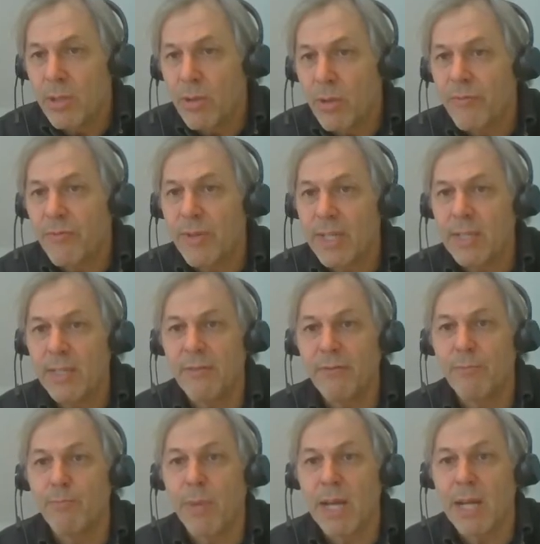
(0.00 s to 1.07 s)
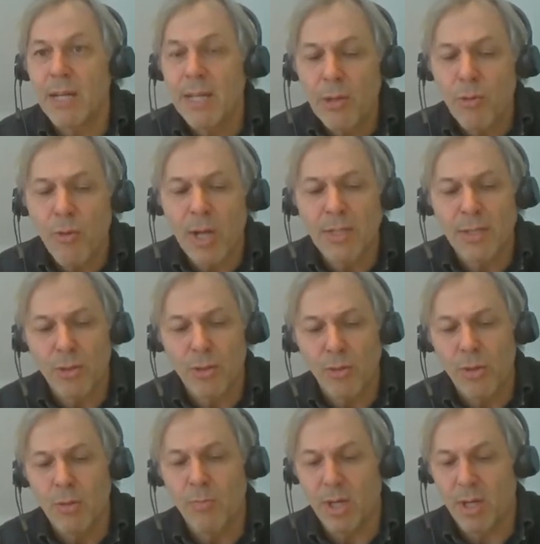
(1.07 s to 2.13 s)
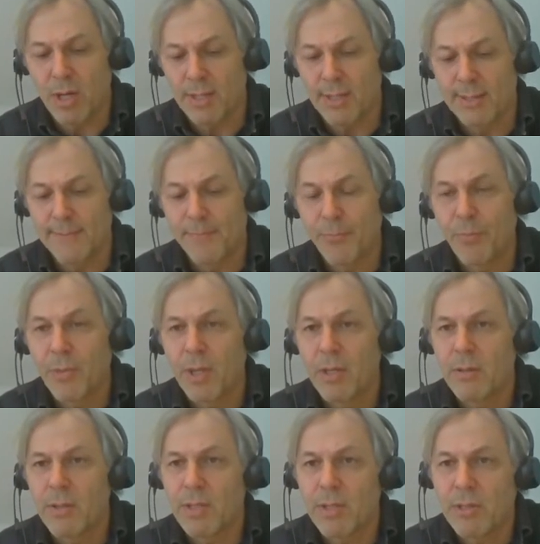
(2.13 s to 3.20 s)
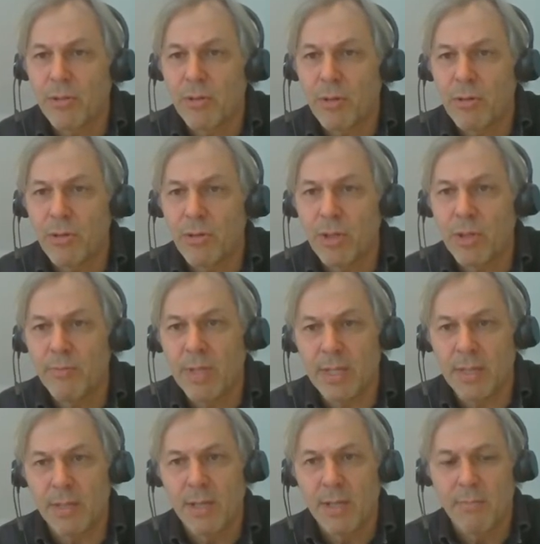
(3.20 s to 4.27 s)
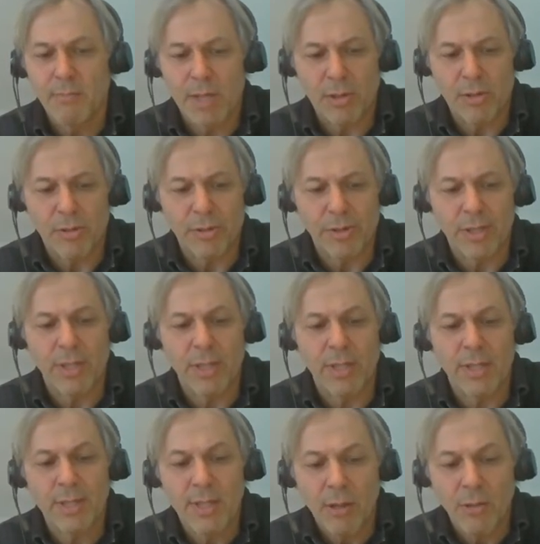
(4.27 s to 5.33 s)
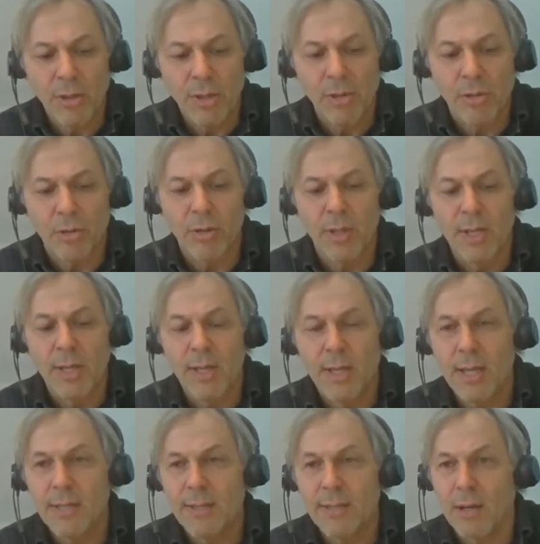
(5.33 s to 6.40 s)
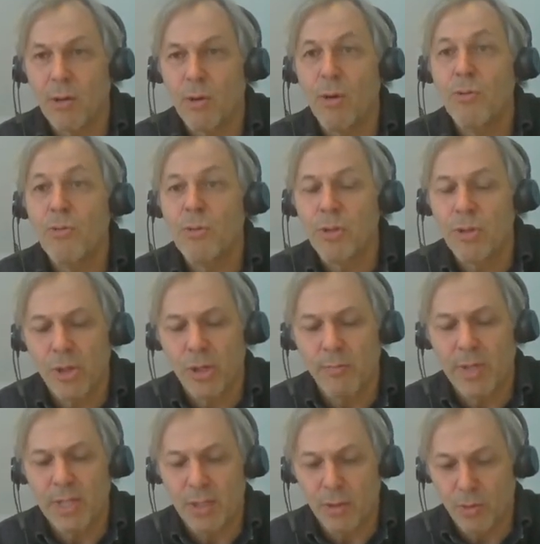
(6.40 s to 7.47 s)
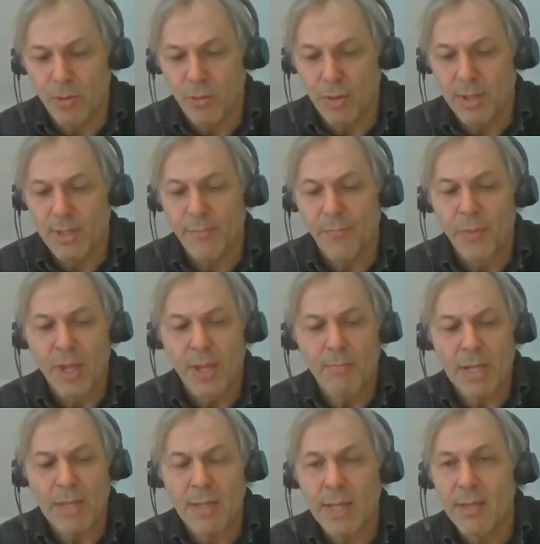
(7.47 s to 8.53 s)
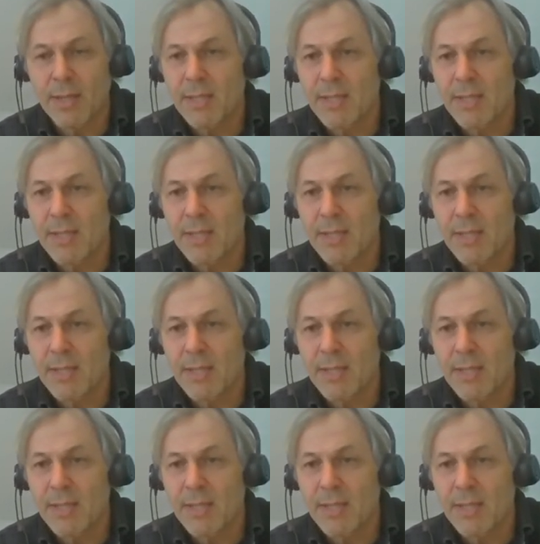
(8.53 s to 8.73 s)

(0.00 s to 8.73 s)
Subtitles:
innovative bilingual school models. The strong German minority in South Tyrol has their own German schools, but at the